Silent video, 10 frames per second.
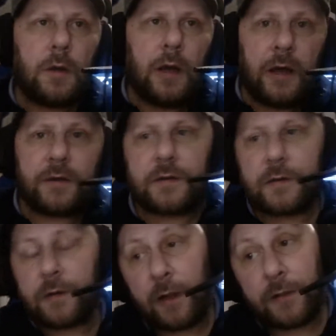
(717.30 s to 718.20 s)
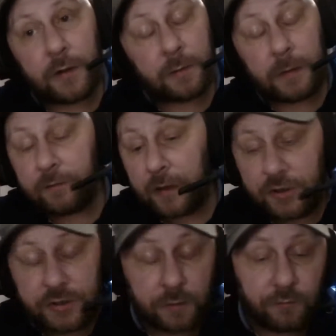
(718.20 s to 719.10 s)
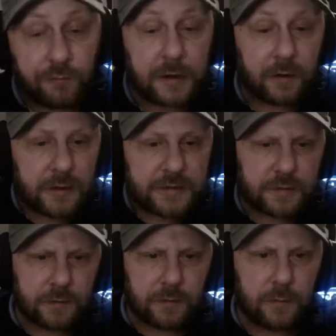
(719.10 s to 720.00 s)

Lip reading: and the other way around, you don't realise that